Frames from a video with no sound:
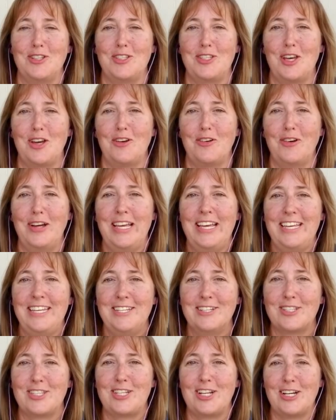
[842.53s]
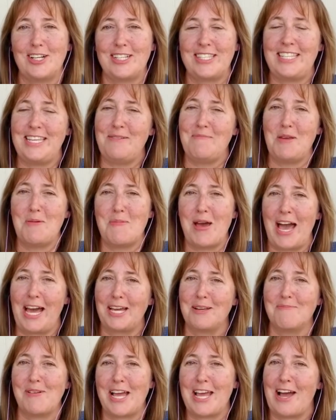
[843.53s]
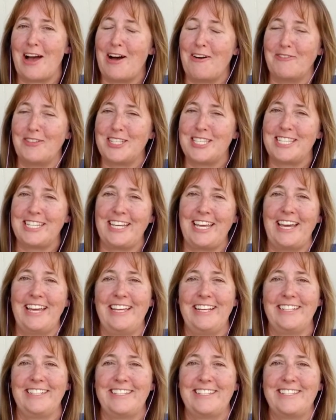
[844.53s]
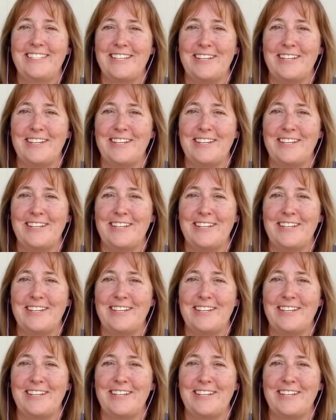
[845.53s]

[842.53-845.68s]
So you'll start seeing me back in my office again.